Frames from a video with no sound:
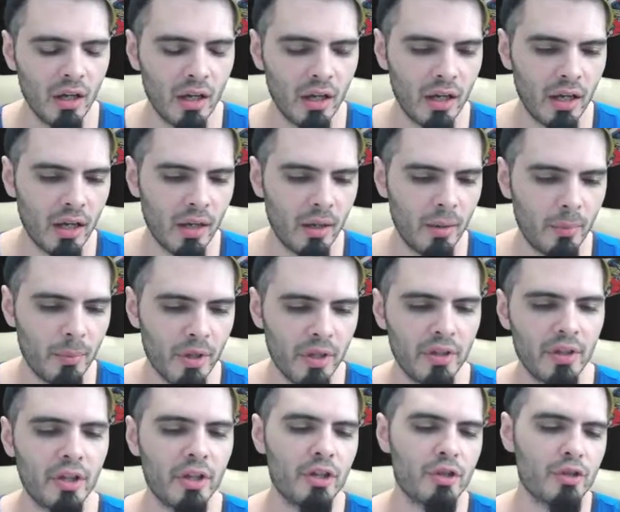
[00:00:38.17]

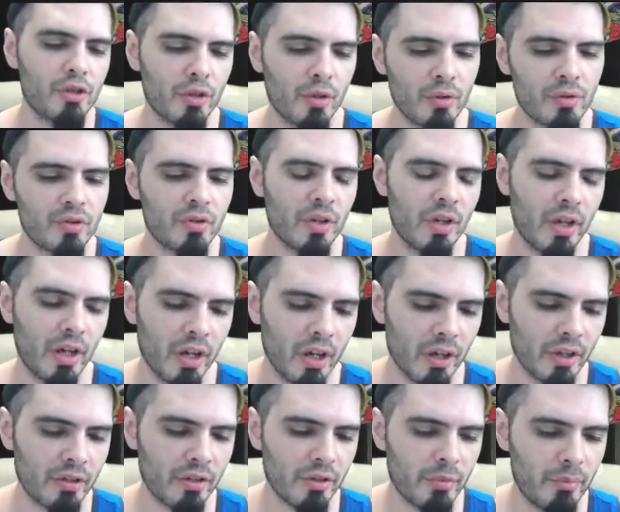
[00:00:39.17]
and then it shows the
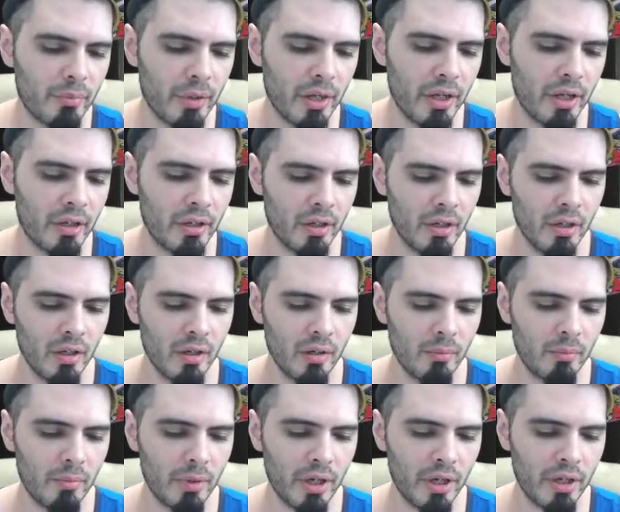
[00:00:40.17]
character, but
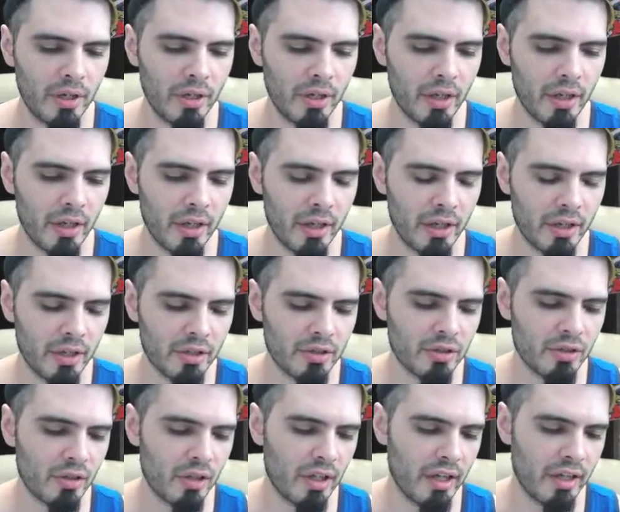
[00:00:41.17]
it
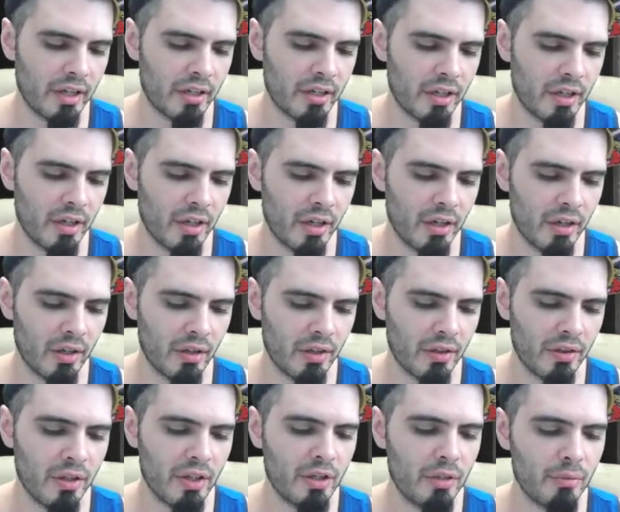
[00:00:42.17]
isn't like a
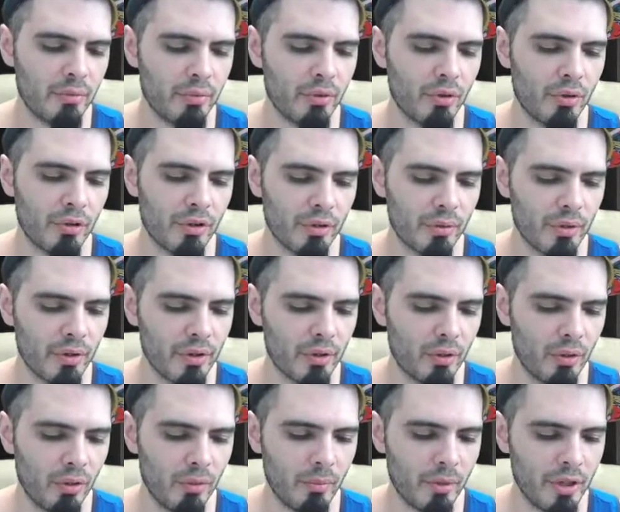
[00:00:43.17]
thin border with a
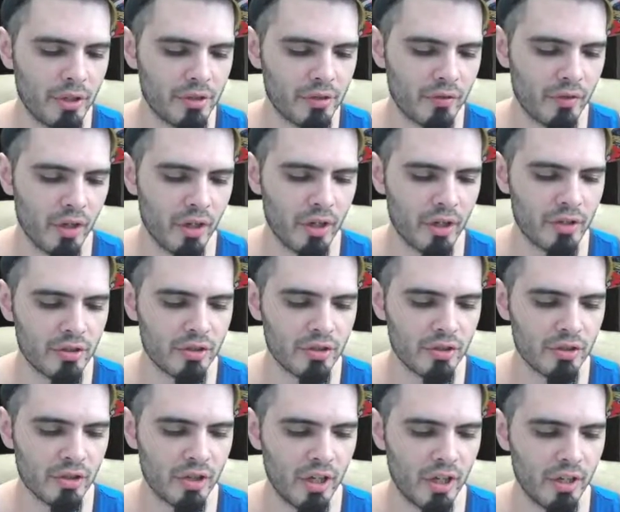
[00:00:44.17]
whole bunch of art. It's
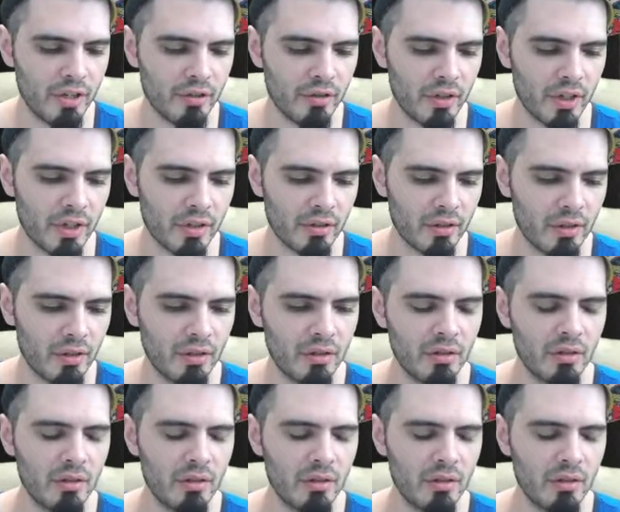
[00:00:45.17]
just kind of like little